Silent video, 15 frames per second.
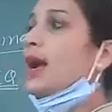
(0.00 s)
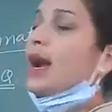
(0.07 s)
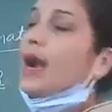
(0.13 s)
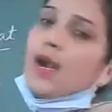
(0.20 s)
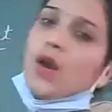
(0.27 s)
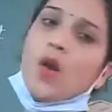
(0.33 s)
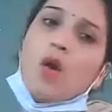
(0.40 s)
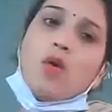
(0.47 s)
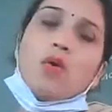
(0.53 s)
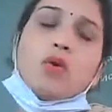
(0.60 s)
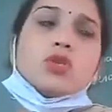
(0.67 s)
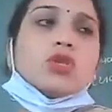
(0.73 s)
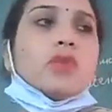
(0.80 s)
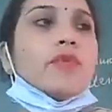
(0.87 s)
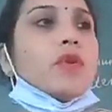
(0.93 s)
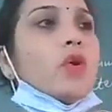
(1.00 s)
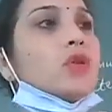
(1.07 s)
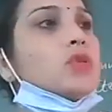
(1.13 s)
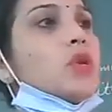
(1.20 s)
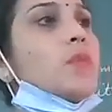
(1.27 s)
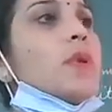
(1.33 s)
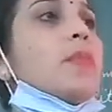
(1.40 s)
and long question will
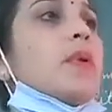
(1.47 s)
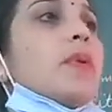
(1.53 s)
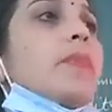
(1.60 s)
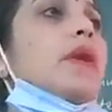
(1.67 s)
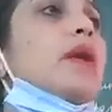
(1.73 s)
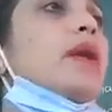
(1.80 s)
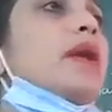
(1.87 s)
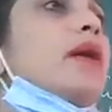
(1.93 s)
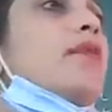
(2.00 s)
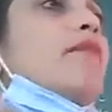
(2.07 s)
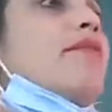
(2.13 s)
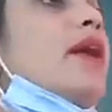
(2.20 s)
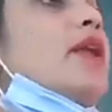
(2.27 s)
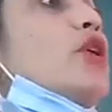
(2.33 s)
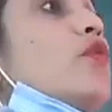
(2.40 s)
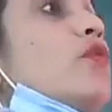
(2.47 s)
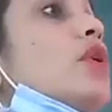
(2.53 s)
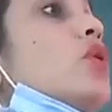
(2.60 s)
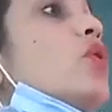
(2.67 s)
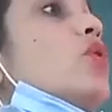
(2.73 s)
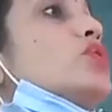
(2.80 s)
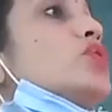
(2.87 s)
also be prepared when you will
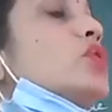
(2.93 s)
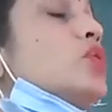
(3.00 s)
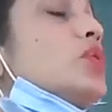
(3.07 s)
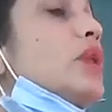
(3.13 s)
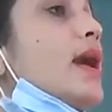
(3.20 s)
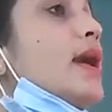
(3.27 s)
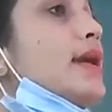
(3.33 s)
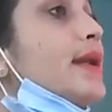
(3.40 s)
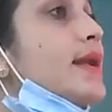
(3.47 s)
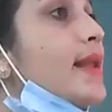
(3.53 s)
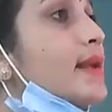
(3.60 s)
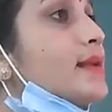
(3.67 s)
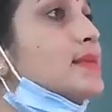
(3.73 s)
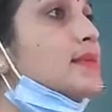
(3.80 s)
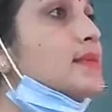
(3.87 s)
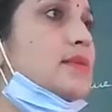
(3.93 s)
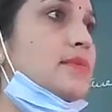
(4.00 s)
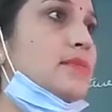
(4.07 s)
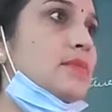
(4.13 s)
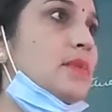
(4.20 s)
go through the text.